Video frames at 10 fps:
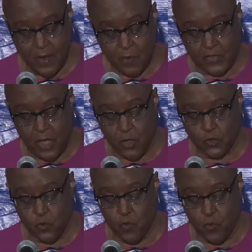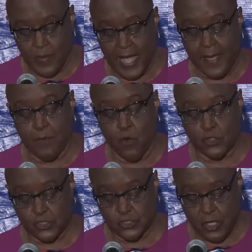without whom I
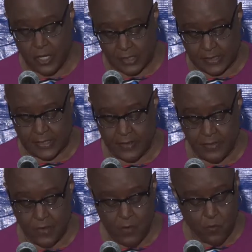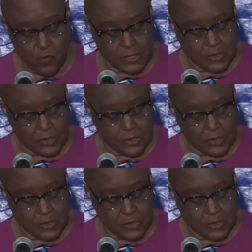most certainly would